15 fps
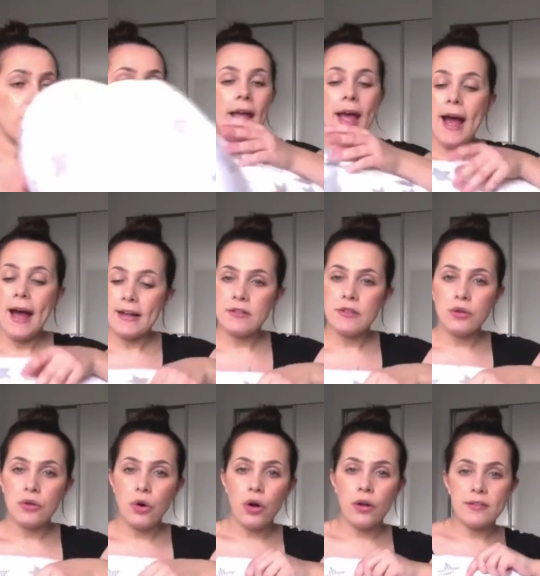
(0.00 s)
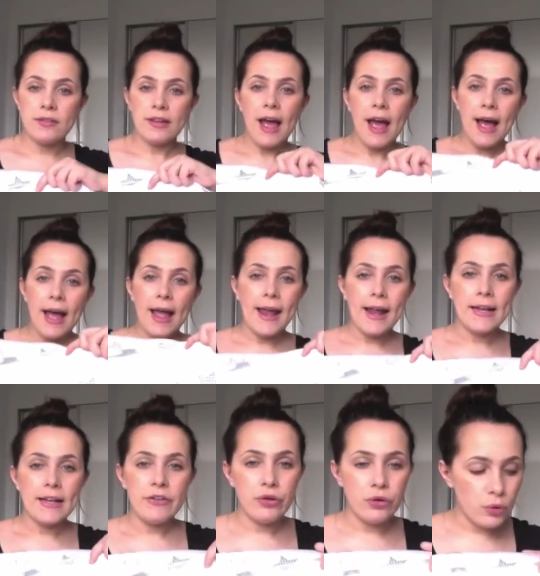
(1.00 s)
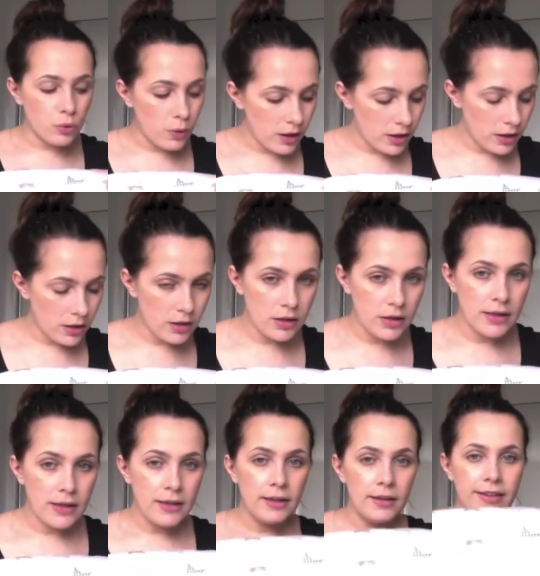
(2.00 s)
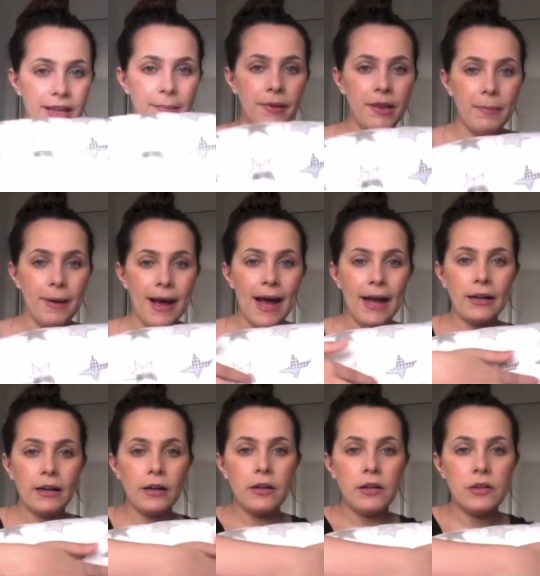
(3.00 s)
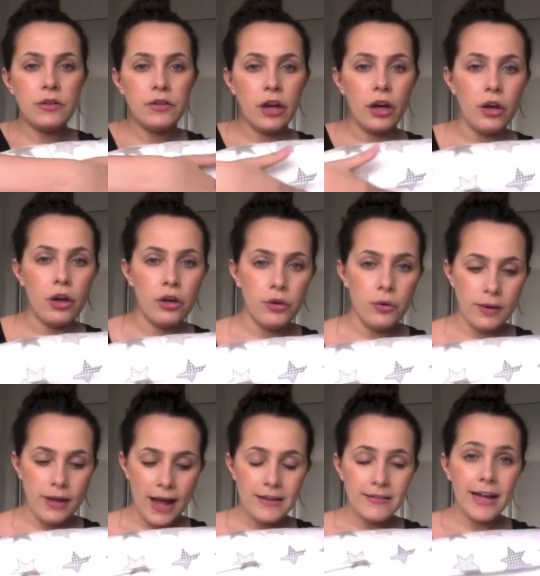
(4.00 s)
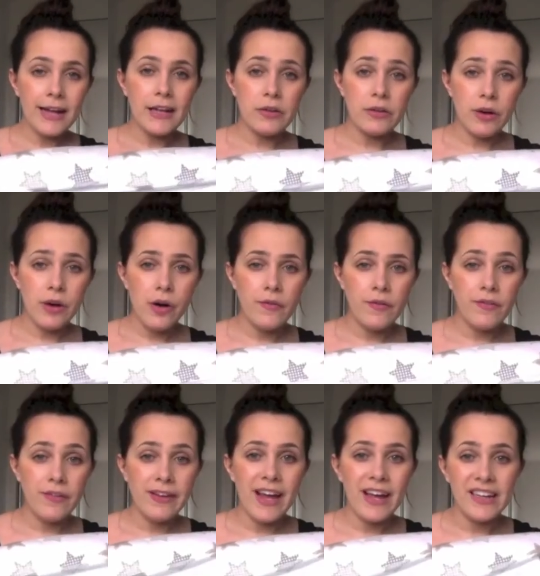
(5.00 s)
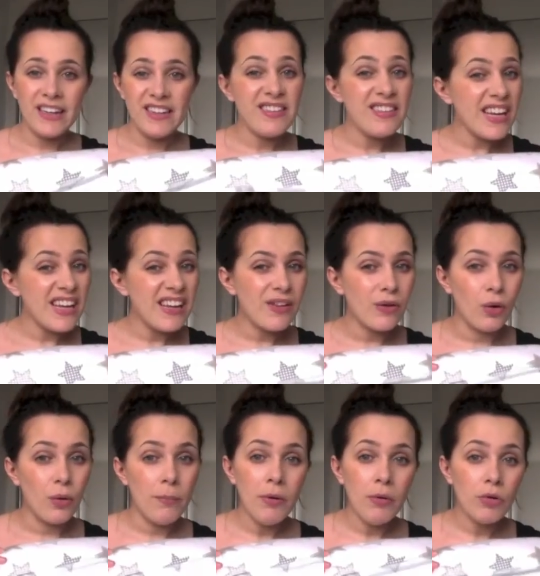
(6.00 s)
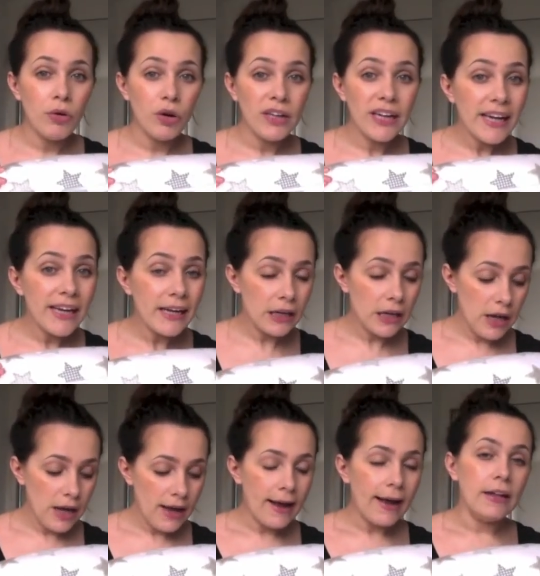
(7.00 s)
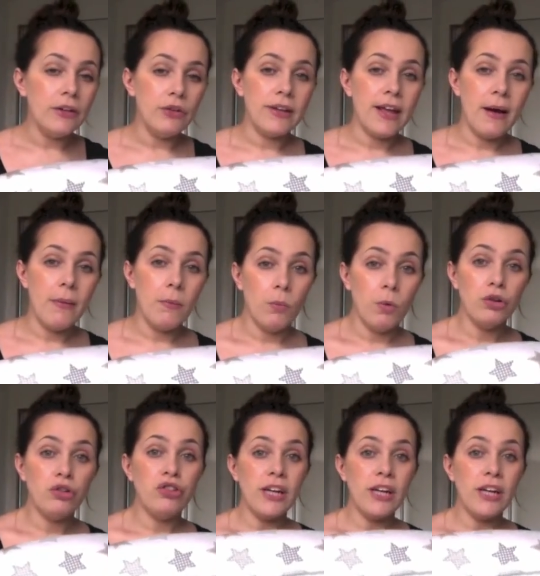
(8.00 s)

It has got a little zip at the back so you can take this off if you get any sick or milk on it and you can wash